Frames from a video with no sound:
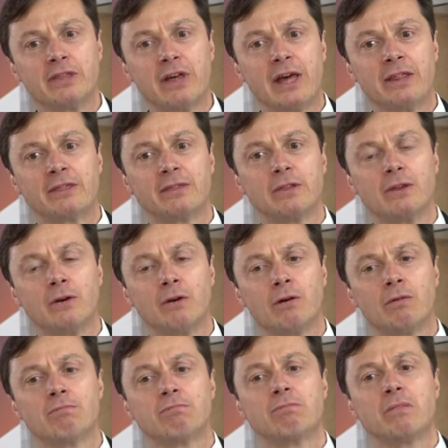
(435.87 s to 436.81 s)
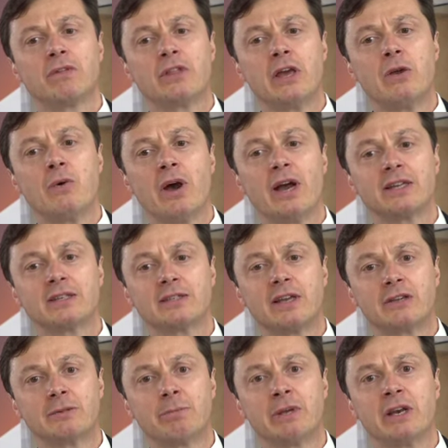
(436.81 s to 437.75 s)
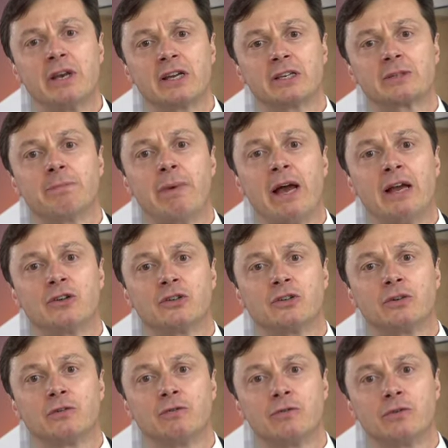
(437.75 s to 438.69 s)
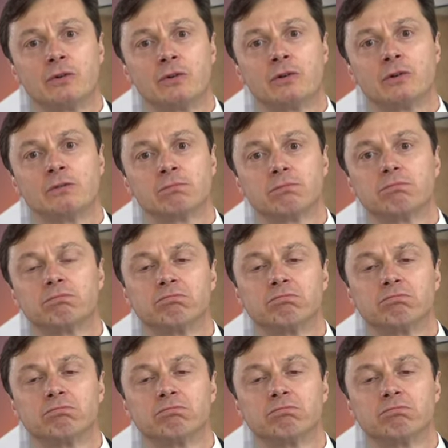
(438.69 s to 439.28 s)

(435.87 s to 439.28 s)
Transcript: That, you know, the US has been in expansion for